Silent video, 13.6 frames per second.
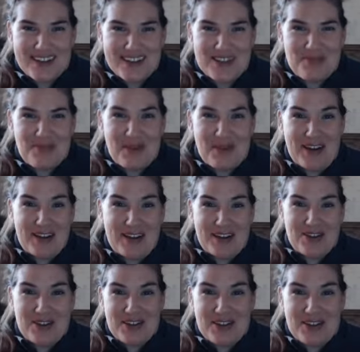It's about a
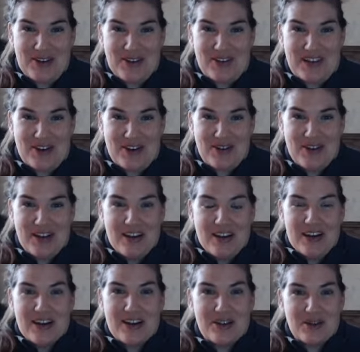year ago now
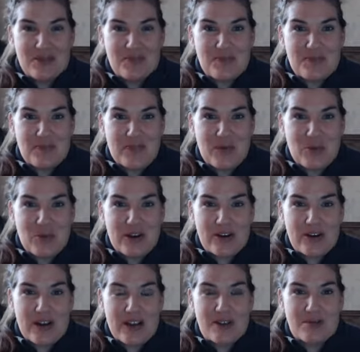um,
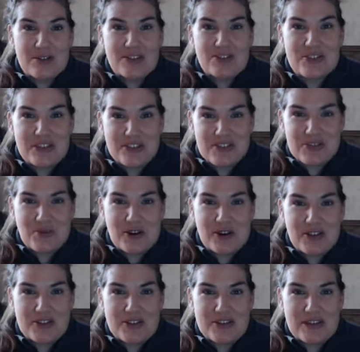where Amazon changed the
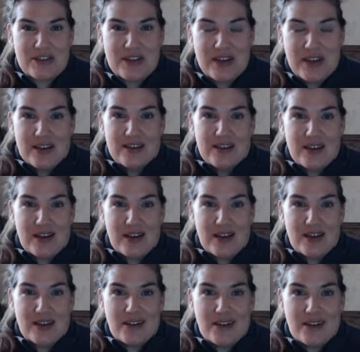policy
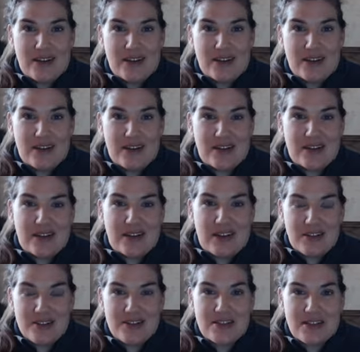that now
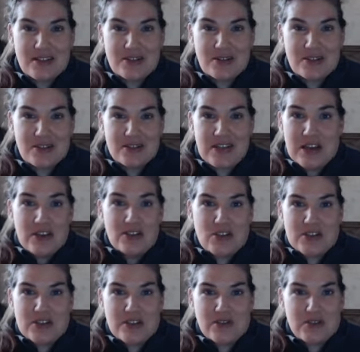the standard is
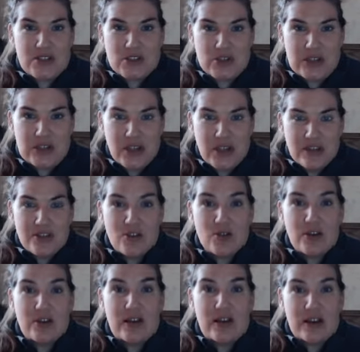just don't do it. You
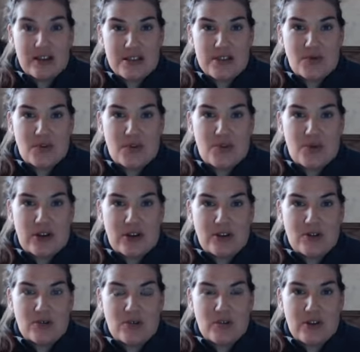can ask for a
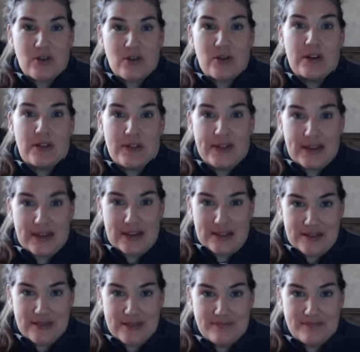product review, the end.